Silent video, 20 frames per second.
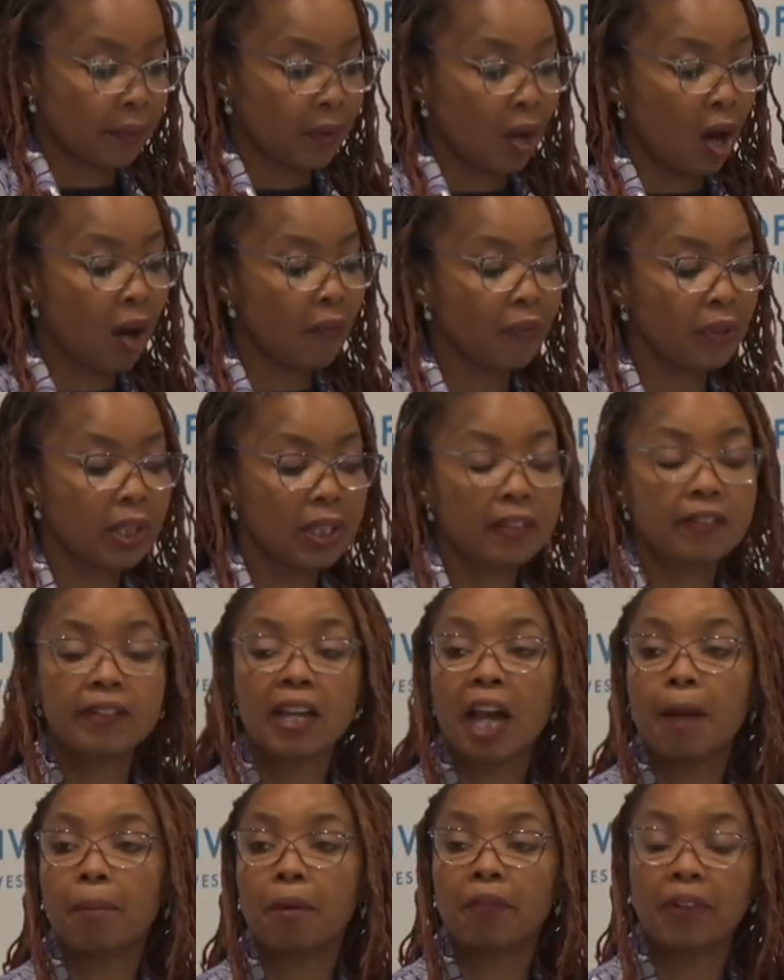Often this
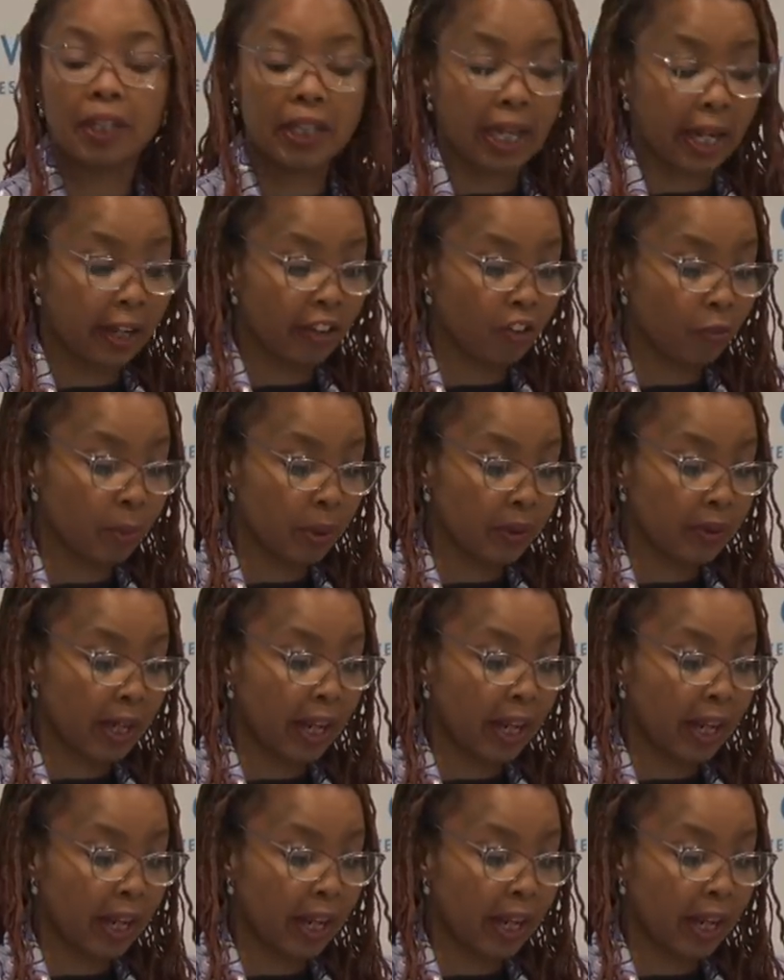type of engagement